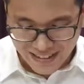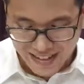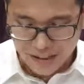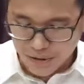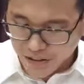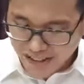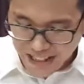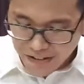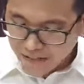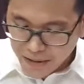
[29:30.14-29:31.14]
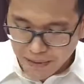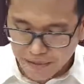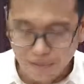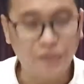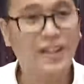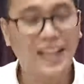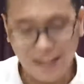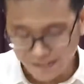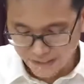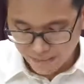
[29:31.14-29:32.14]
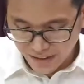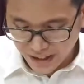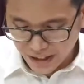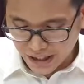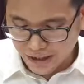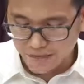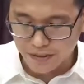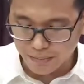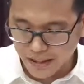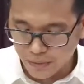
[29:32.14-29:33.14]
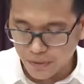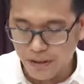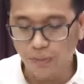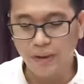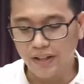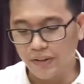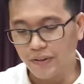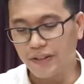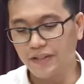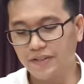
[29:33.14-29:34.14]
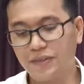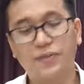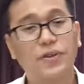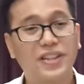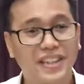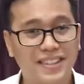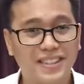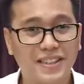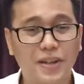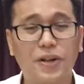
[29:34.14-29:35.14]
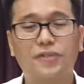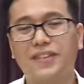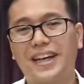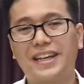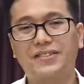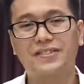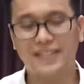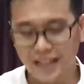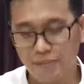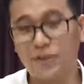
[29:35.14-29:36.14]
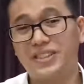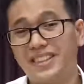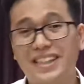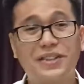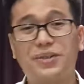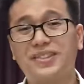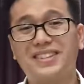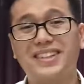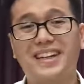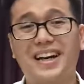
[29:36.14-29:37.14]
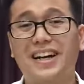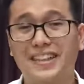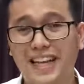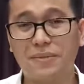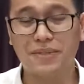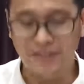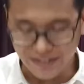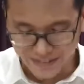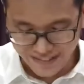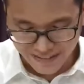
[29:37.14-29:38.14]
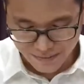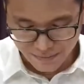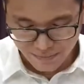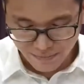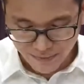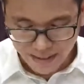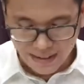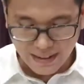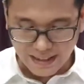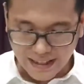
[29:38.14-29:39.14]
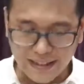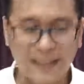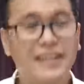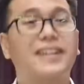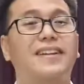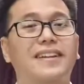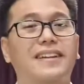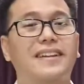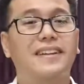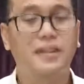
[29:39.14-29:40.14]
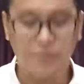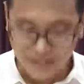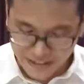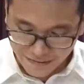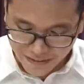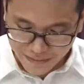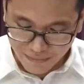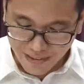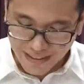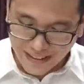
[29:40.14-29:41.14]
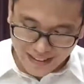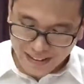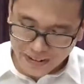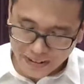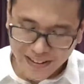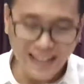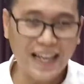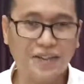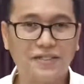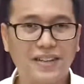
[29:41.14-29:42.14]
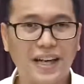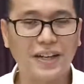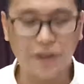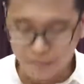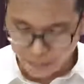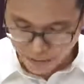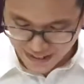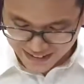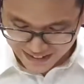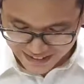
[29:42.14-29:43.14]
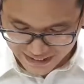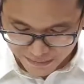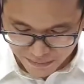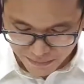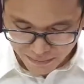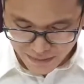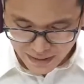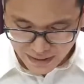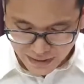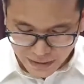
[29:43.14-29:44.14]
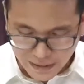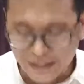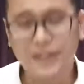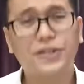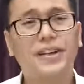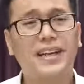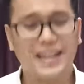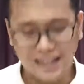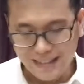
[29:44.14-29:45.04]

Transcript: A short life can be a full life if spent with the one who gives fullness of life, because he knows our time on earth. And number seven, eternal life and omnipresence. Letter A